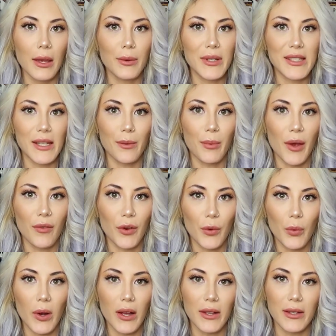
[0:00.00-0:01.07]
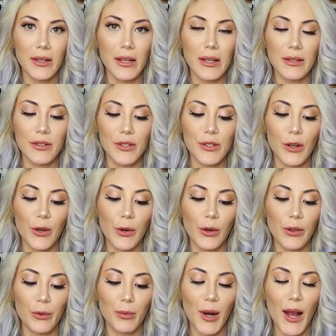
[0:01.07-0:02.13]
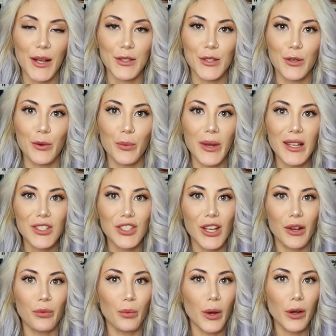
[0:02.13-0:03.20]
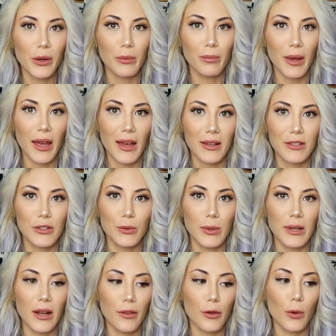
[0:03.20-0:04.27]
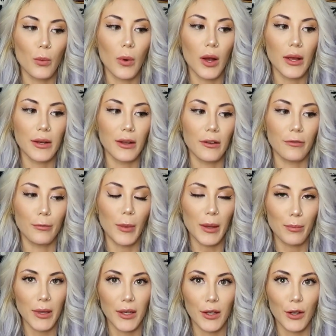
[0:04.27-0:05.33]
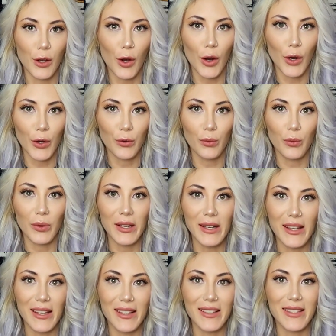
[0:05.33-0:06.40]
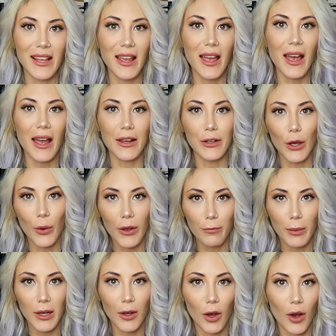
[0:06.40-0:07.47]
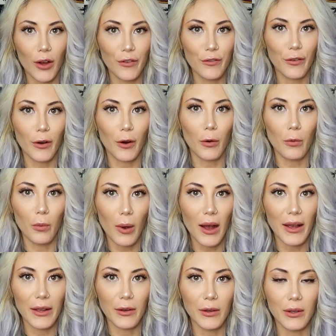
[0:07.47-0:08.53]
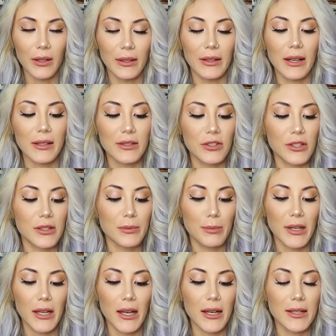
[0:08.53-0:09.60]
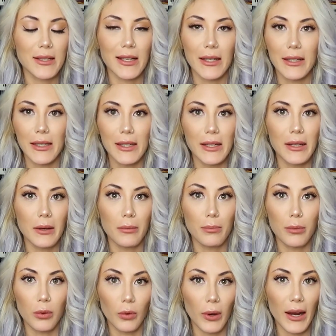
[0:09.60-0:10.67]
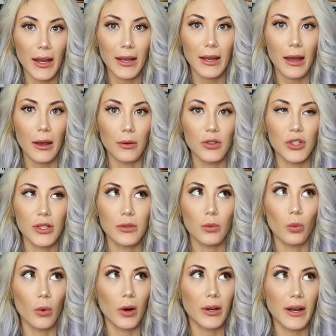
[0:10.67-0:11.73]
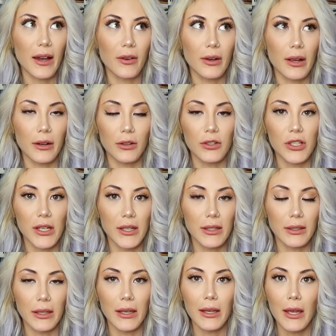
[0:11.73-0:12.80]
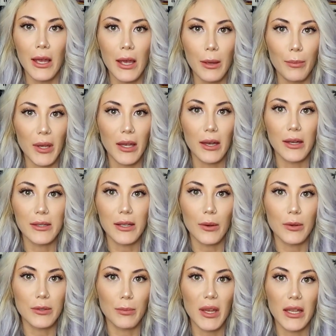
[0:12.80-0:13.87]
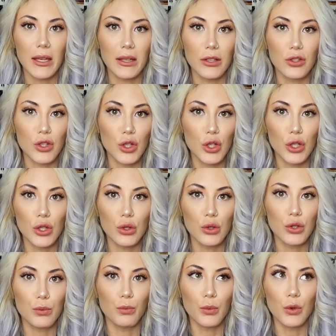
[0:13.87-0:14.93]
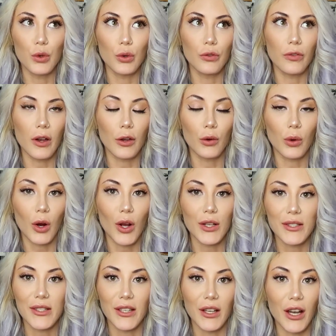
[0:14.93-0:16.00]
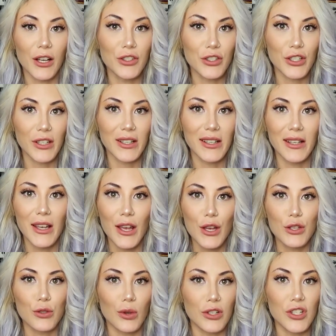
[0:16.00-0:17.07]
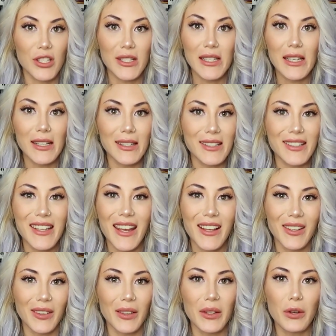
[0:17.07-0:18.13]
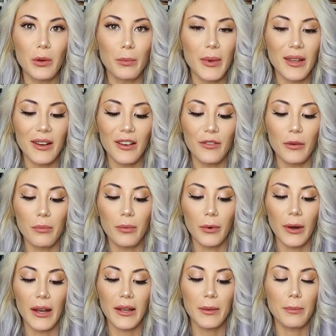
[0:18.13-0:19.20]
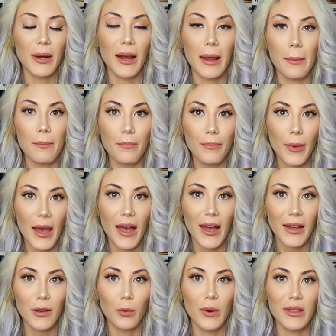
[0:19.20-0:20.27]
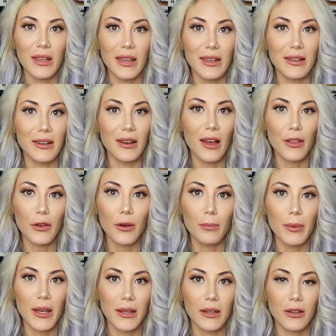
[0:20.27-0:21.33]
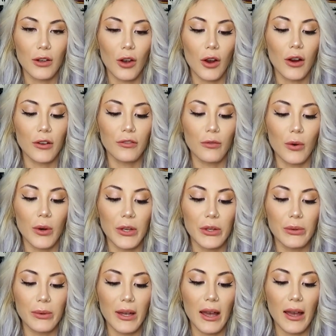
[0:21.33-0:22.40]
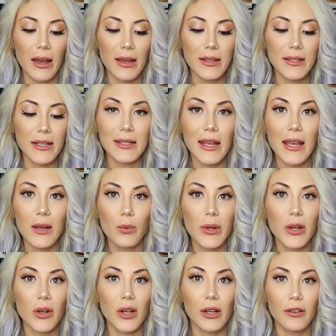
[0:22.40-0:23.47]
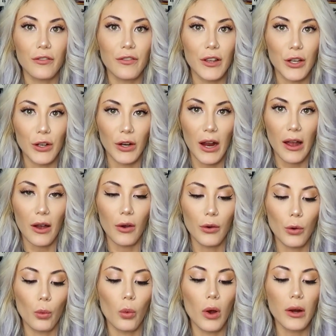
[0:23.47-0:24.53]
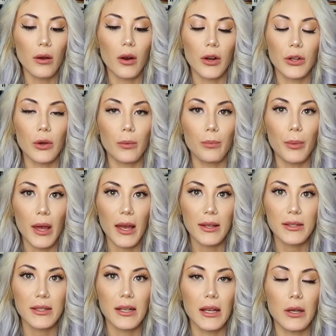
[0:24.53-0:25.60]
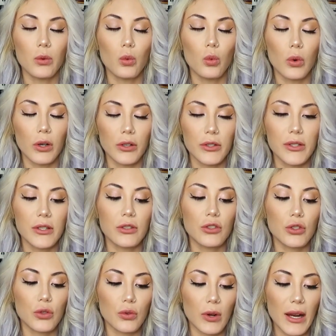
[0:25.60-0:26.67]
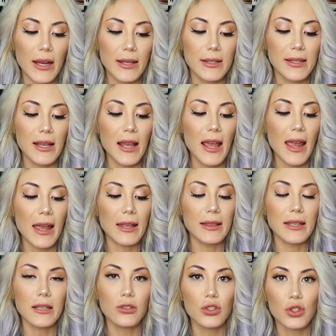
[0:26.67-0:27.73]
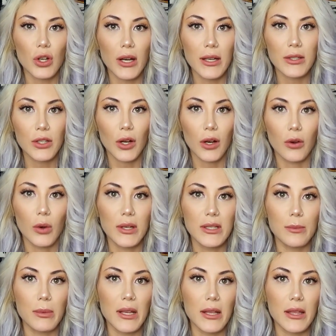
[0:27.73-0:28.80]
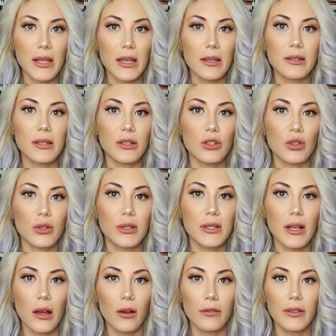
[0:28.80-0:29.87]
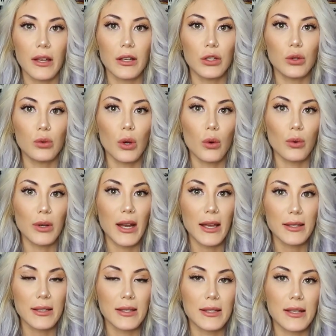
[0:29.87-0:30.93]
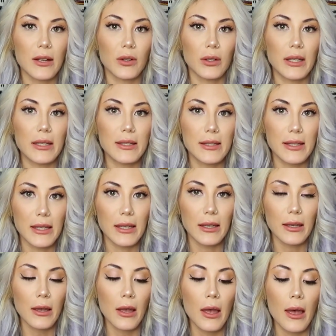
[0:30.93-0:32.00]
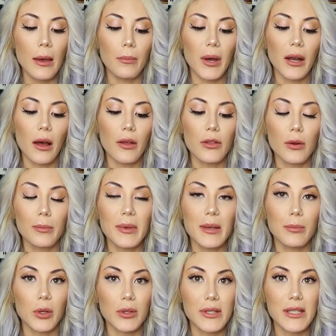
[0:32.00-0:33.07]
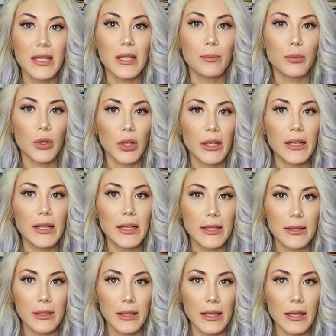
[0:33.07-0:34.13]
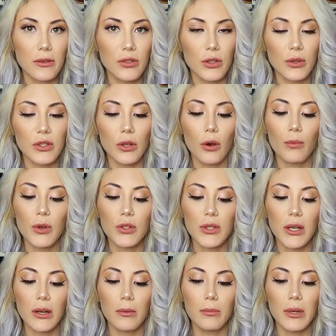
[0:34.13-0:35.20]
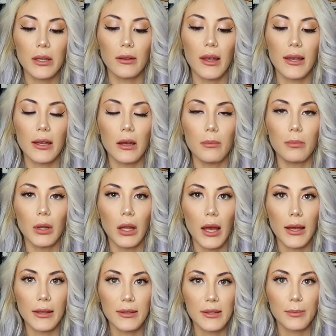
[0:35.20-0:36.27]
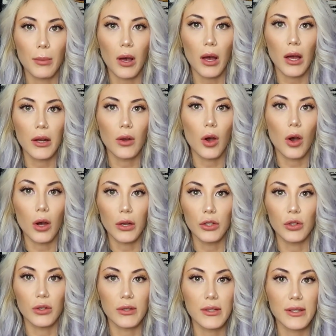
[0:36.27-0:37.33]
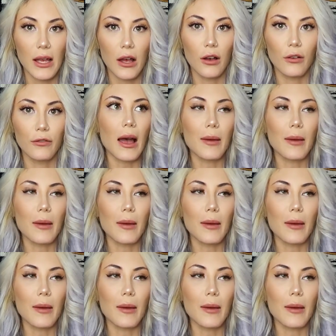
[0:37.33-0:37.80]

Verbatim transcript: Hey, what's up everyone? It's Stargirl the Practical Witch and welcome back to another one of my pick a card readings. I know I've been gone for a while and that's just because I needed a break. I was just worn out energetically because I was making this huge move across the country. So I just needed to take a little bit of a break, but I am back with another pick a card for you guys. Today we are going to figure out what are your best and worst traits. And these traits are going to be things in yourself that that you don't necessarily see, but other people see pretty easily. So it's almost gonna be like a blind spot on yourself.